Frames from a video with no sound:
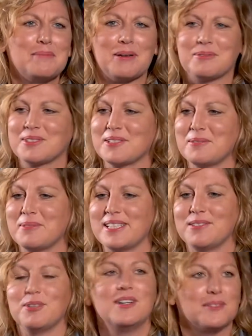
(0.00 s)
I was going to be
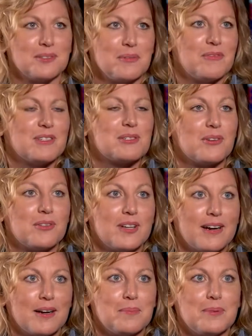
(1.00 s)
a physical
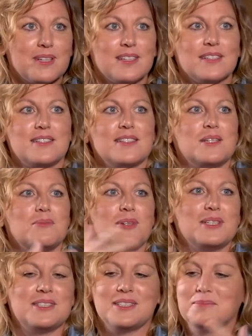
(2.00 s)
therapist, and then
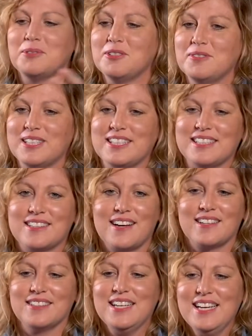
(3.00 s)
wanted to move in and
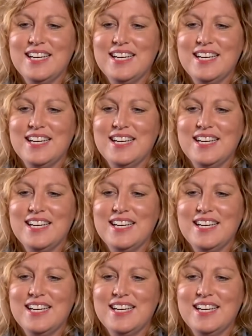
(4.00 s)
got